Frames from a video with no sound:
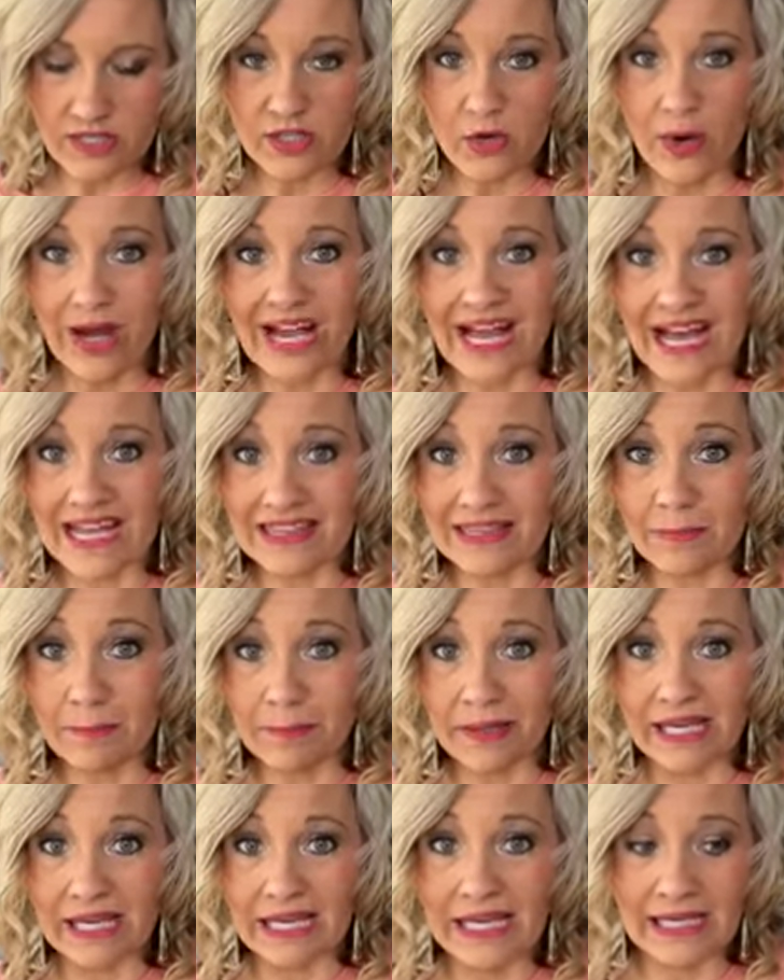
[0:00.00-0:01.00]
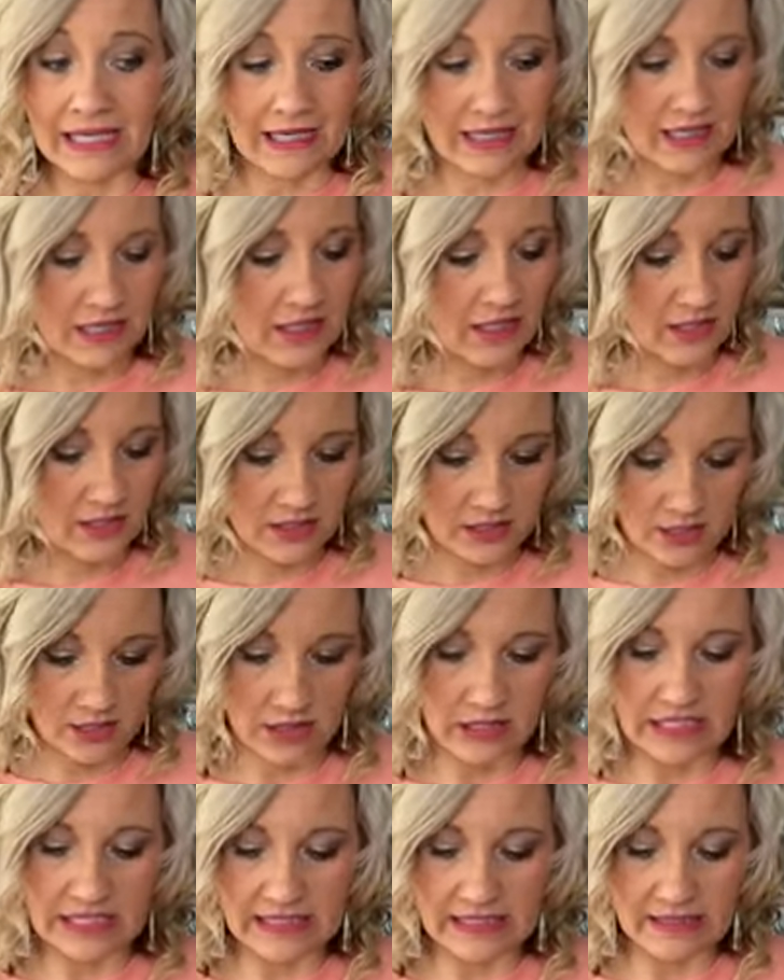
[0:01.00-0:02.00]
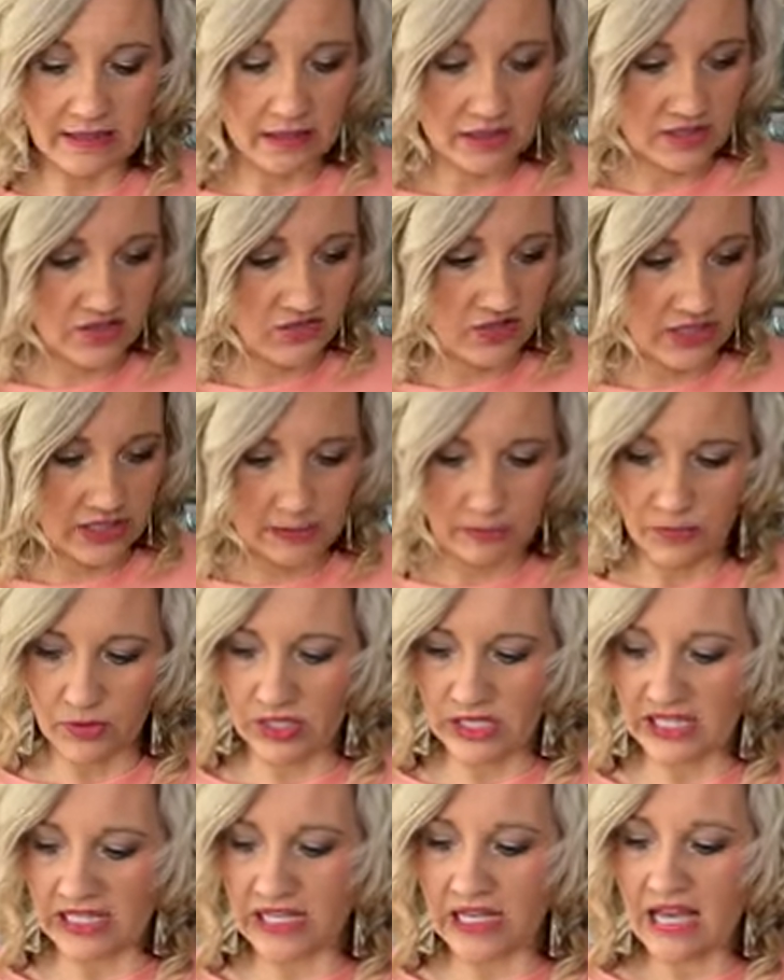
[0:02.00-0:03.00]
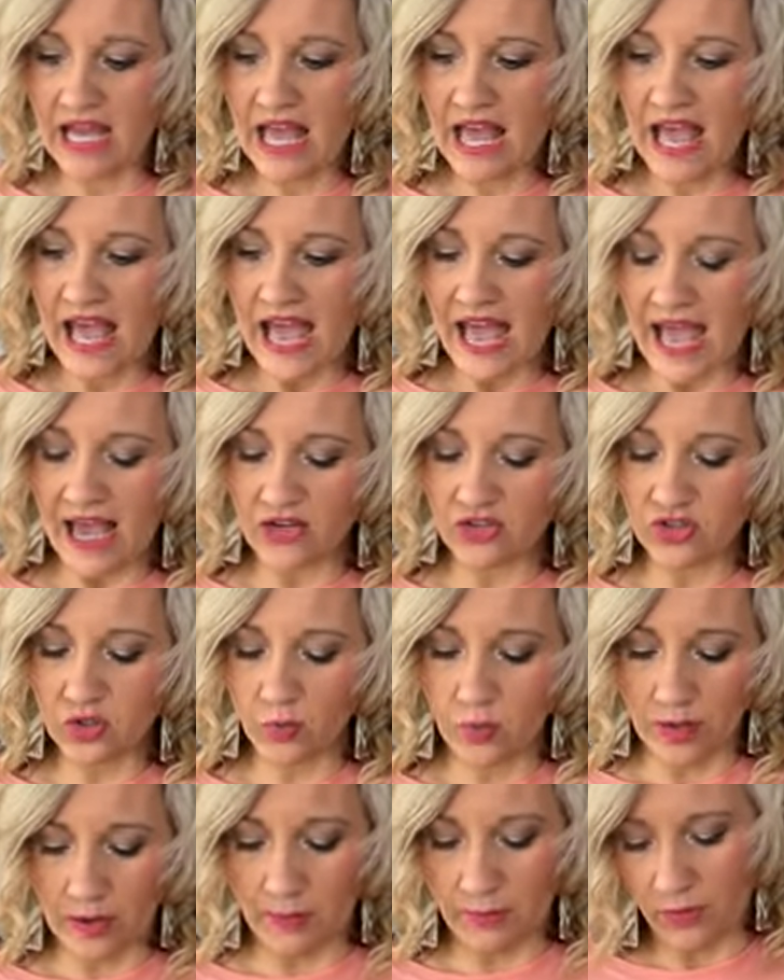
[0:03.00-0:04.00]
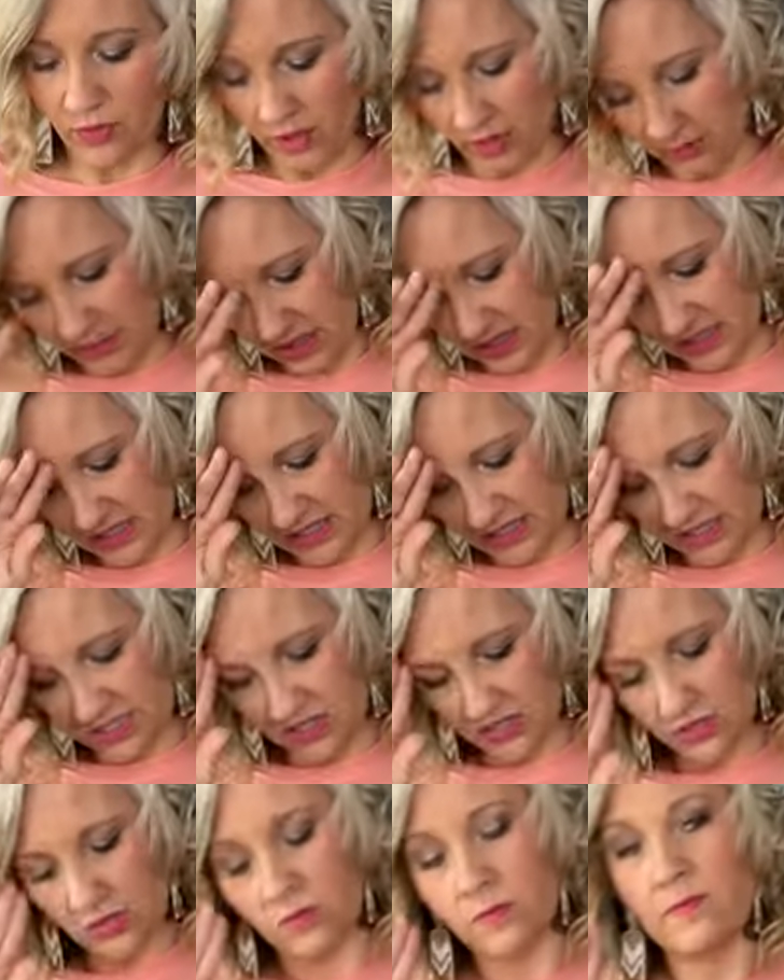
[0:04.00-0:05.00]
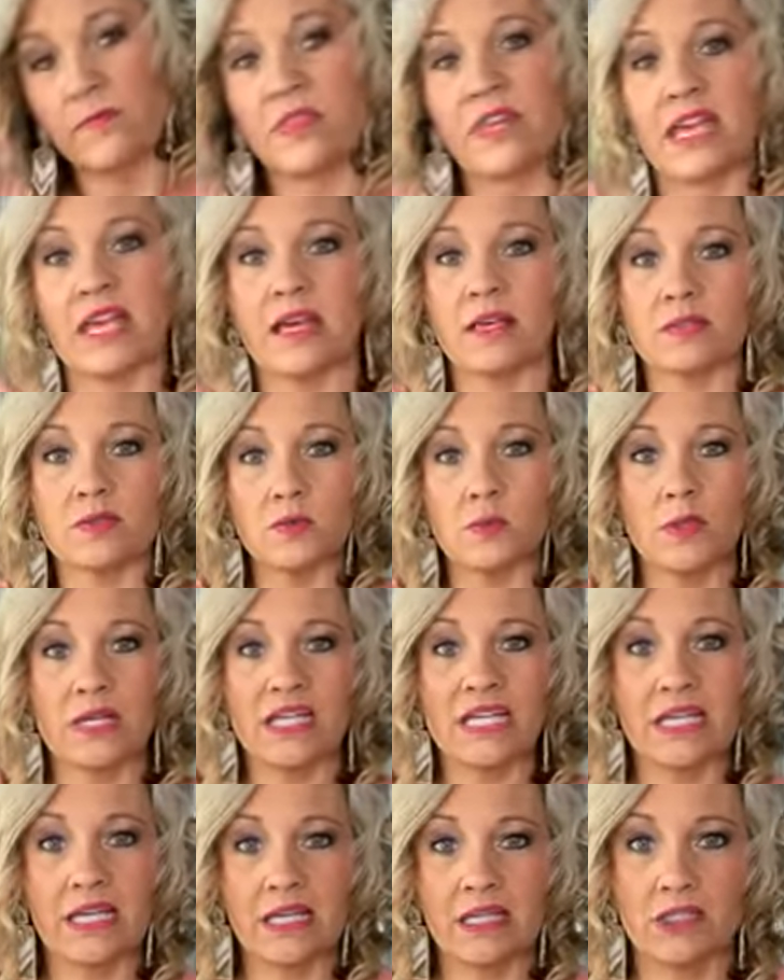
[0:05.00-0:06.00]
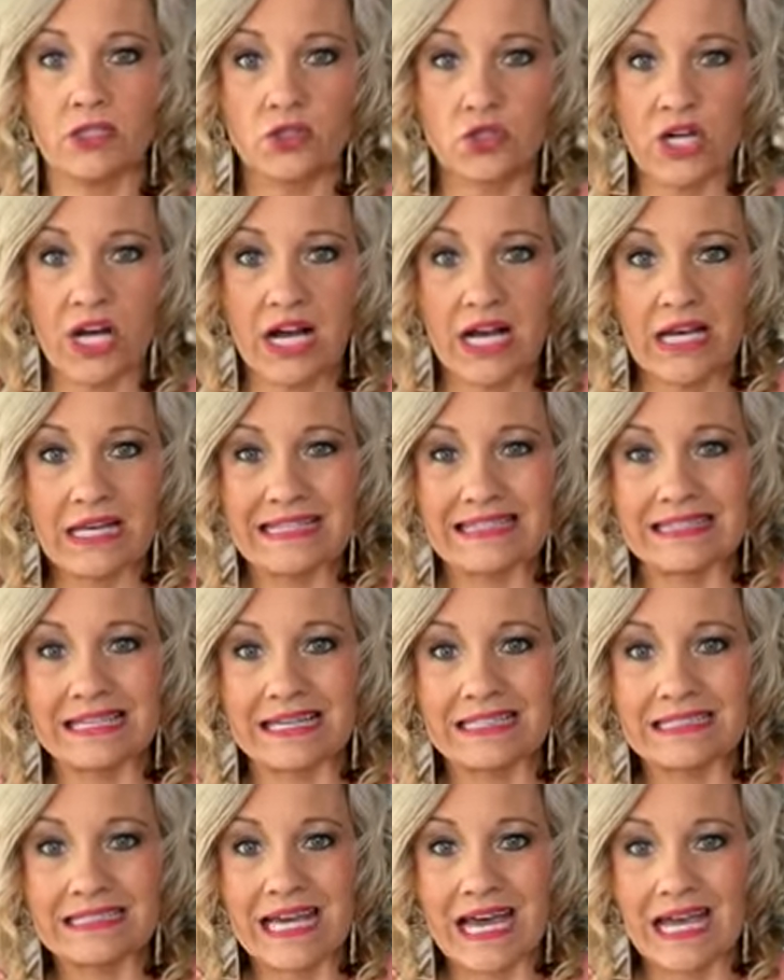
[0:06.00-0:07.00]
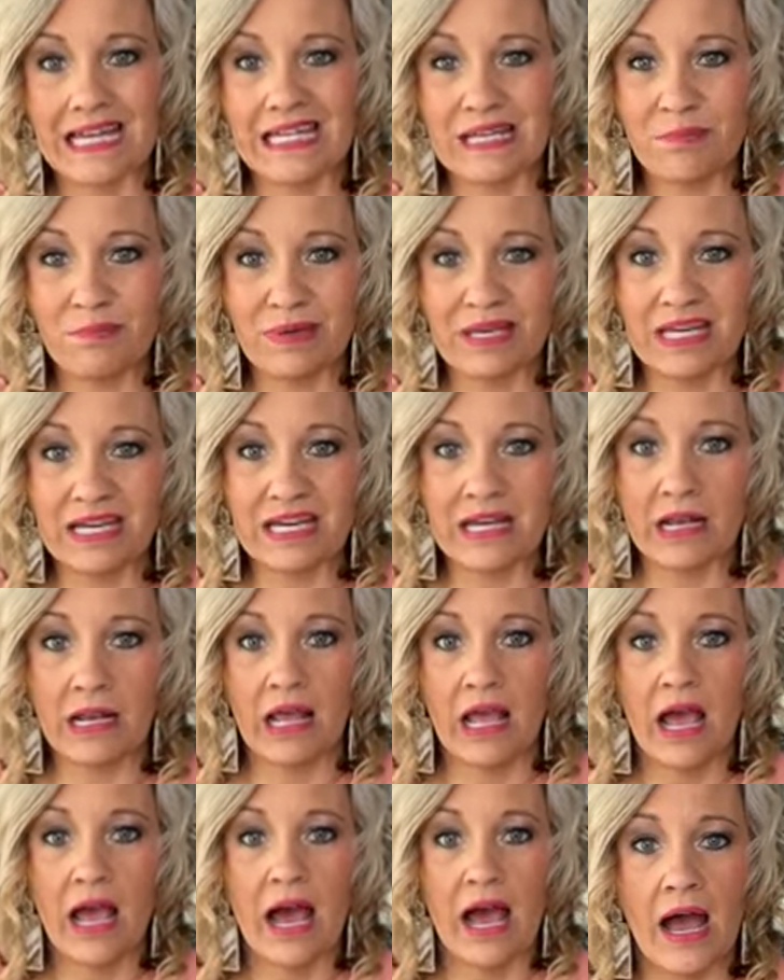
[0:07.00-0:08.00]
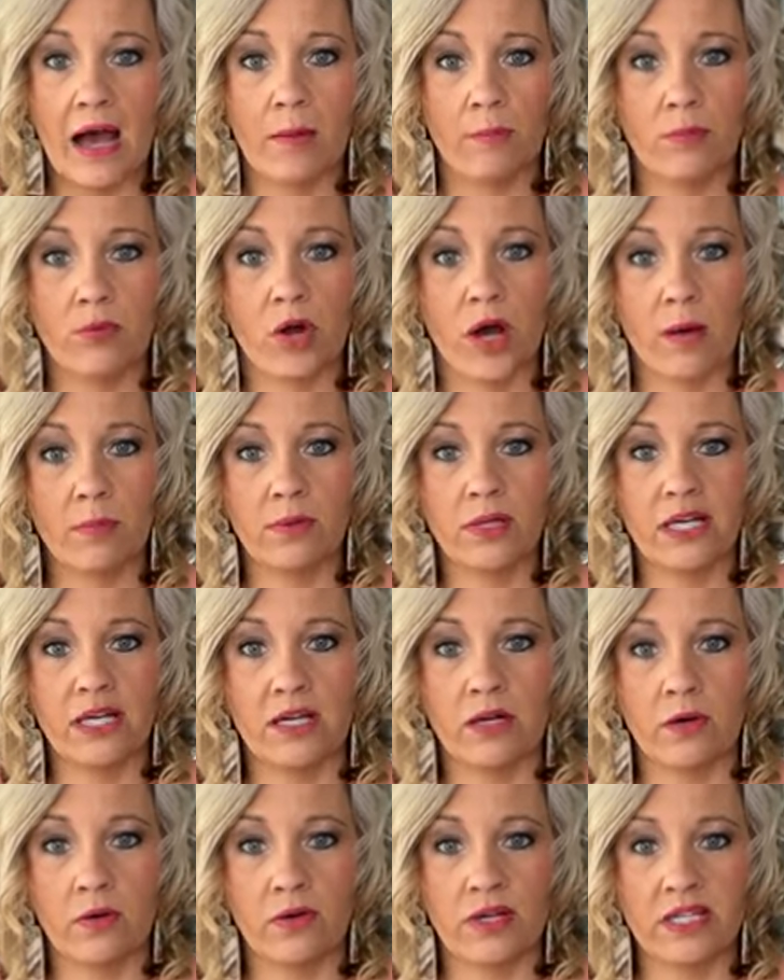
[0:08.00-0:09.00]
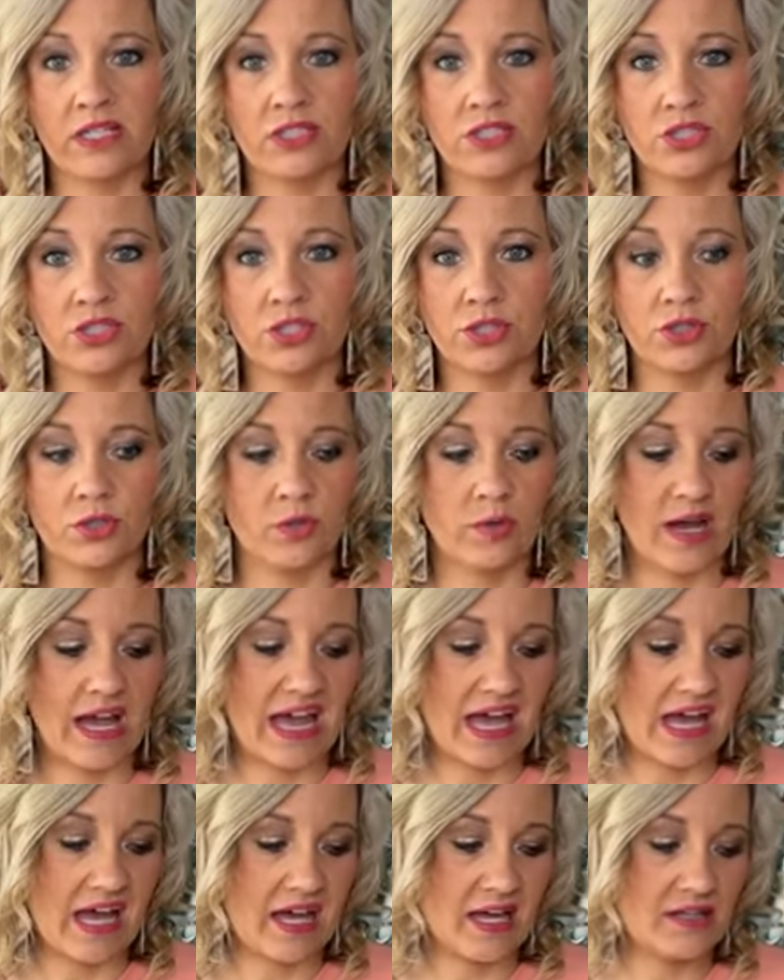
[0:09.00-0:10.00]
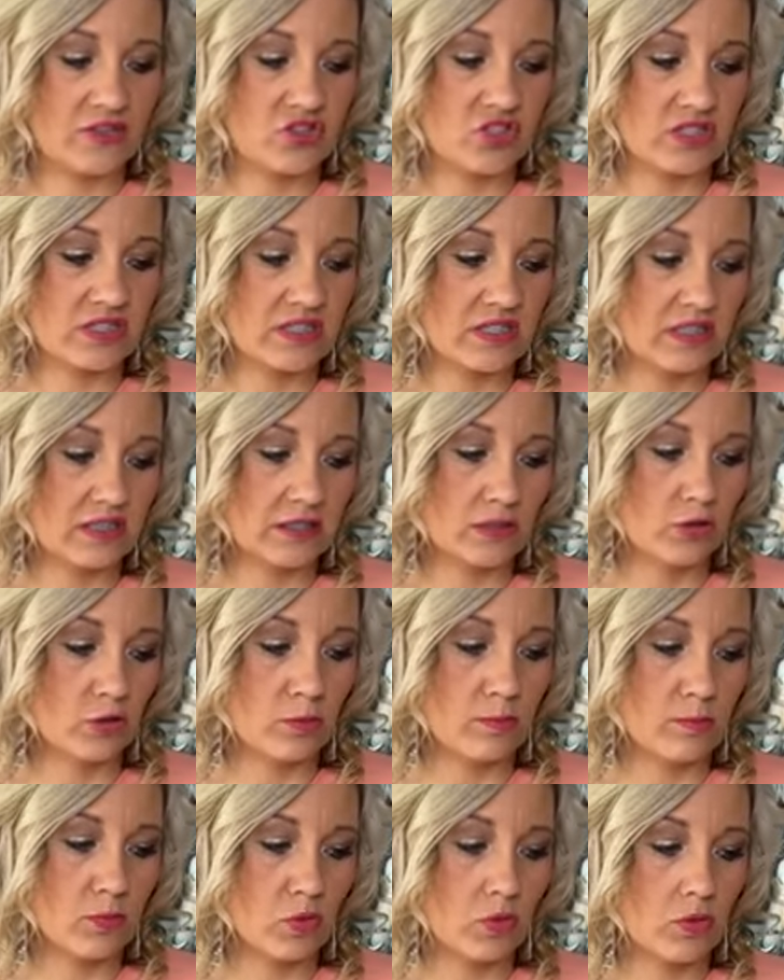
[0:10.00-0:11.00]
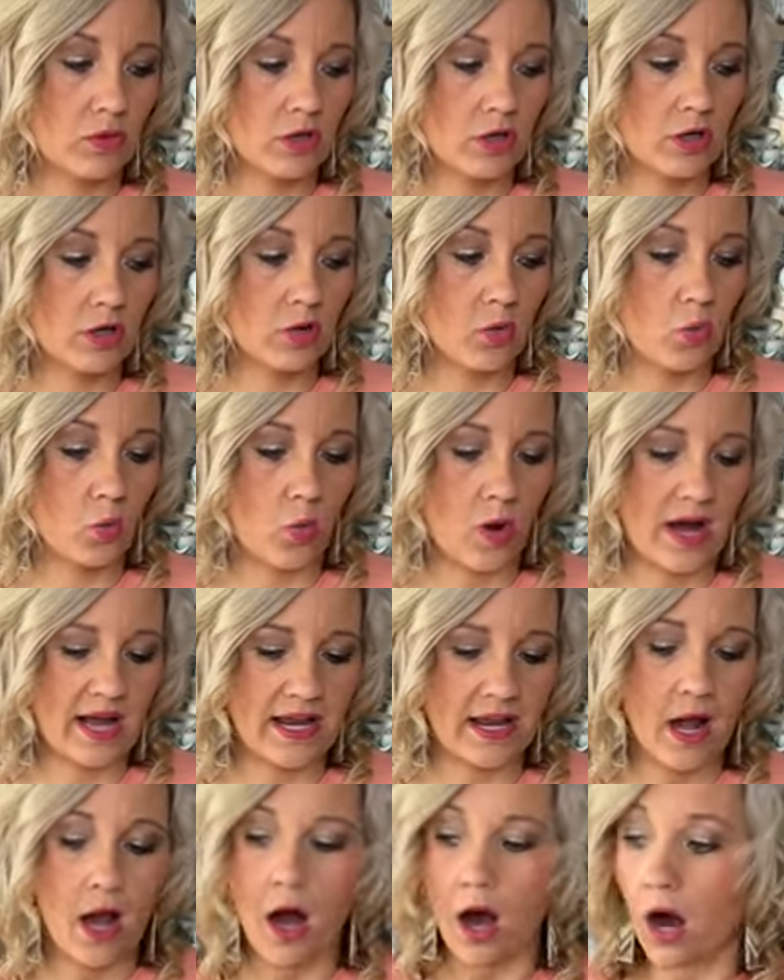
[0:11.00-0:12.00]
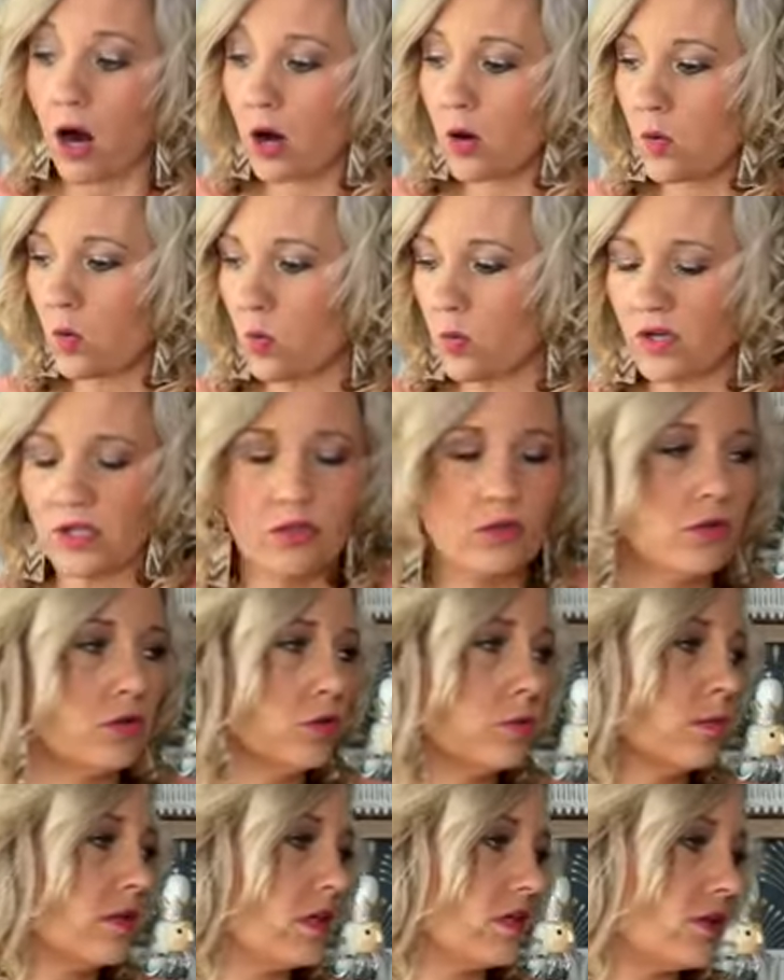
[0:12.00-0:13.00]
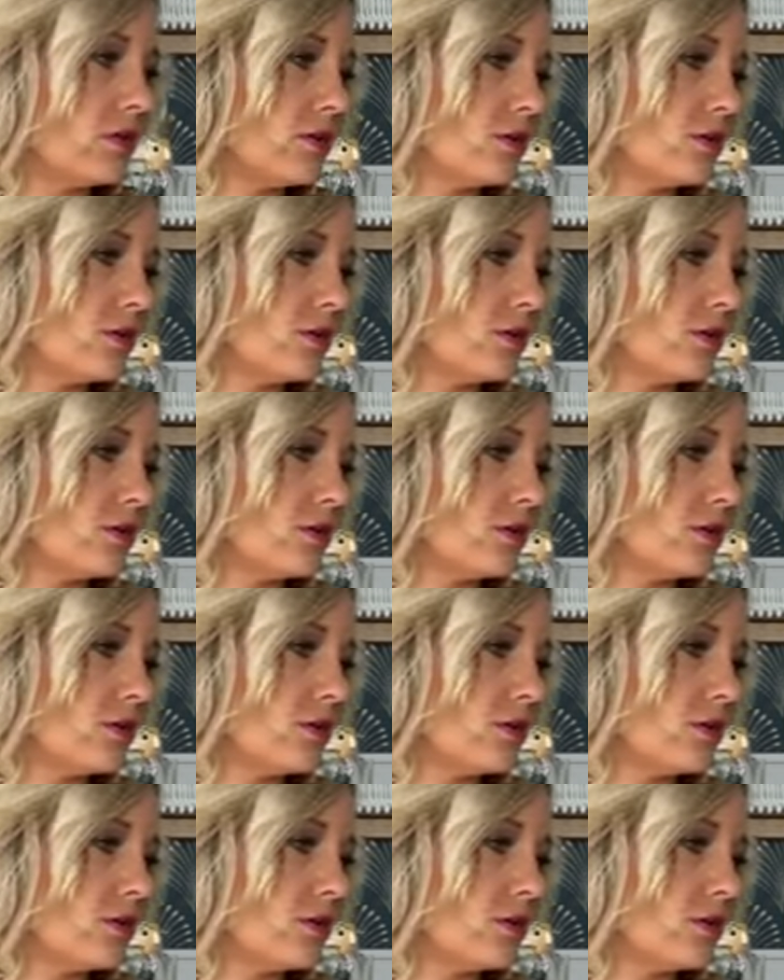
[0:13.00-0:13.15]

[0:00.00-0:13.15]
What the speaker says: so I got the pink done. It's very pretty. Actually, what I'm probably going to do is when it dries a tiny bit, I'm probably going to add just a little more white. Oh, can you do me a